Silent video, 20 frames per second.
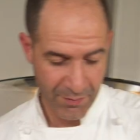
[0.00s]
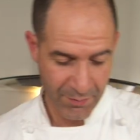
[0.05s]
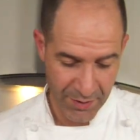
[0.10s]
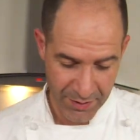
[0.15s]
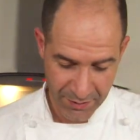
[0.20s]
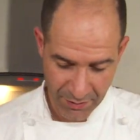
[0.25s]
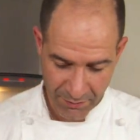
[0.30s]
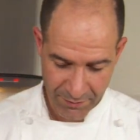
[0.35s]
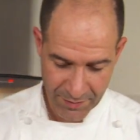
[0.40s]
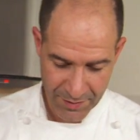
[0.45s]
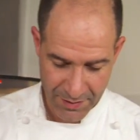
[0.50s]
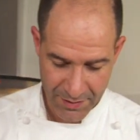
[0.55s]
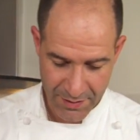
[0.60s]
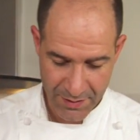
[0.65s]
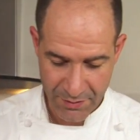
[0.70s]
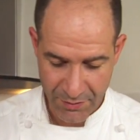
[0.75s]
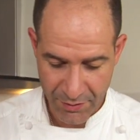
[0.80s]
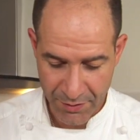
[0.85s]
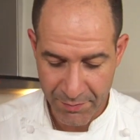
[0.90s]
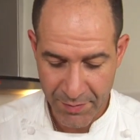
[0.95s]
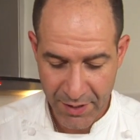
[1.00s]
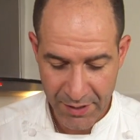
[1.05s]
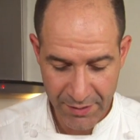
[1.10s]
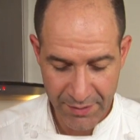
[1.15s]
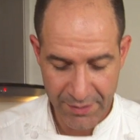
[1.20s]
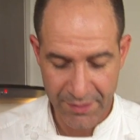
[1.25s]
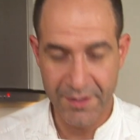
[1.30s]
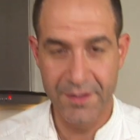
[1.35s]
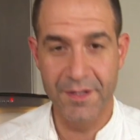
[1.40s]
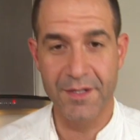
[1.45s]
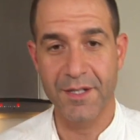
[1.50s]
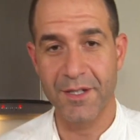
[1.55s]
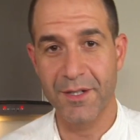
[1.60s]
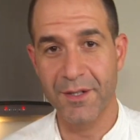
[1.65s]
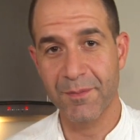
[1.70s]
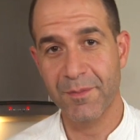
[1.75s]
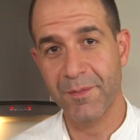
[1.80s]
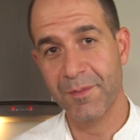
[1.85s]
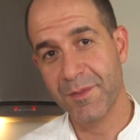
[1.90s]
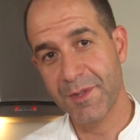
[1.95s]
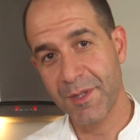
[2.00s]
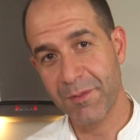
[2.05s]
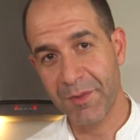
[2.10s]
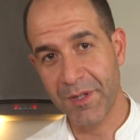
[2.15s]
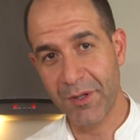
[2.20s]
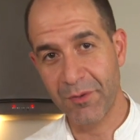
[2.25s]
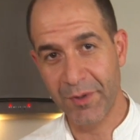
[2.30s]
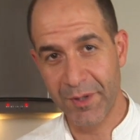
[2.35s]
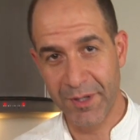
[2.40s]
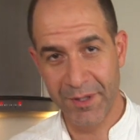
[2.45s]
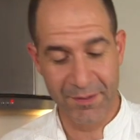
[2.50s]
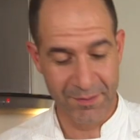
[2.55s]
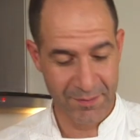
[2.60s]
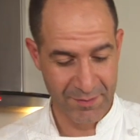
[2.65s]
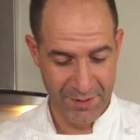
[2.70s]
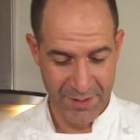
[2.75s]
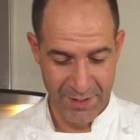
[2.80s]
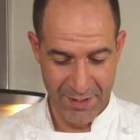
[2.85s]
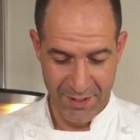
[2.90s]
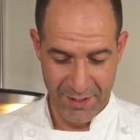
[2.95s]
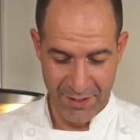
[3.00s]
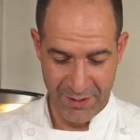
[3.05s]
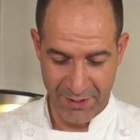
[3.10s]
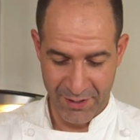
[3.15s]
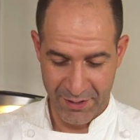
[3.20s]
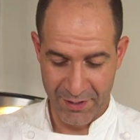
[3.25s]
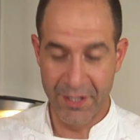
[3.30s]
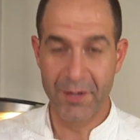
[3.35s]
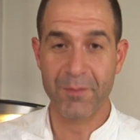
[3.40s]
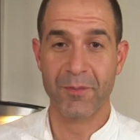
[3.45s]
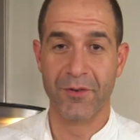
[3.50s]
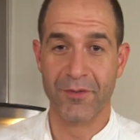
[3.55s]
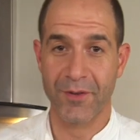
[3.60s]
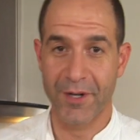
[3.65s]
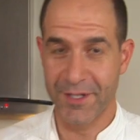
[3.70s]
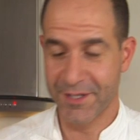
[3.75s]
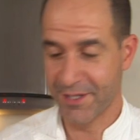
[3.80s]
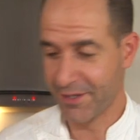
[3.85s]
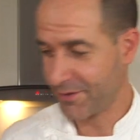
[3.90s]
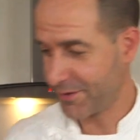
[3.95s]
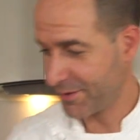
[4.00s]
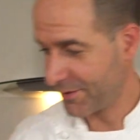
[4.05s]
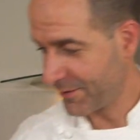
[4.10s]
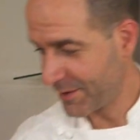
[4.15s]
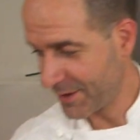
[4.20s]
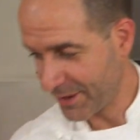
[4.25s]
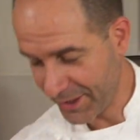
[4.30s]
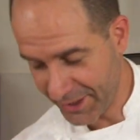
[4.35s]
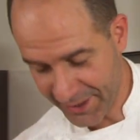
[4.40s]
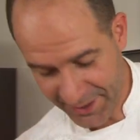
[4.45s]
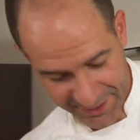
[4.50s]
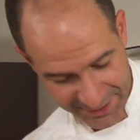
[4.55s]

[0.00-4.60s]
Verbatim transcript: But obviously this is not a mallet, it's um, something that we're kind of improvising today.